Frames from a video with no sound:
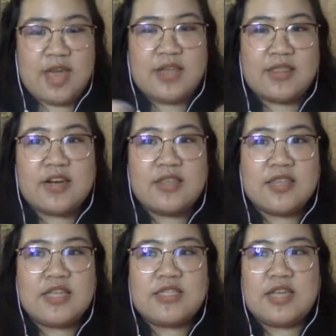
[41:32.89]
there are
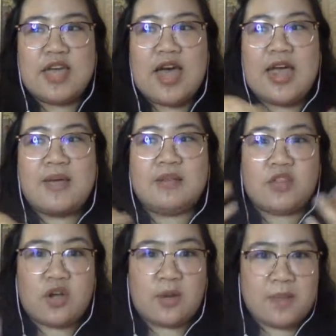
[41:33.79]
things I
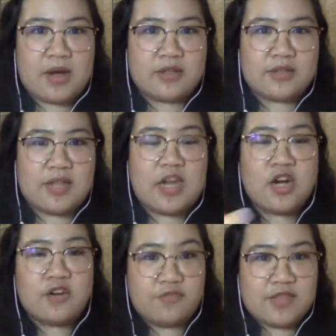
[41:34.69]
talk about in
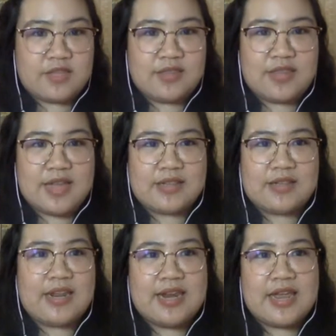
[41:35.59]
her field that
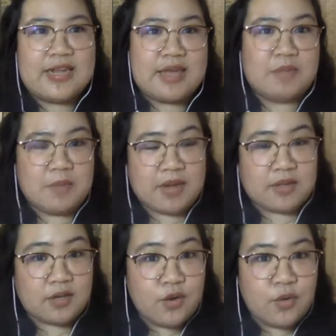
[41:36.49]
Layla and KB might
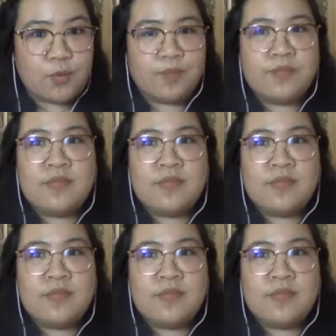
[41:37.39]
not know.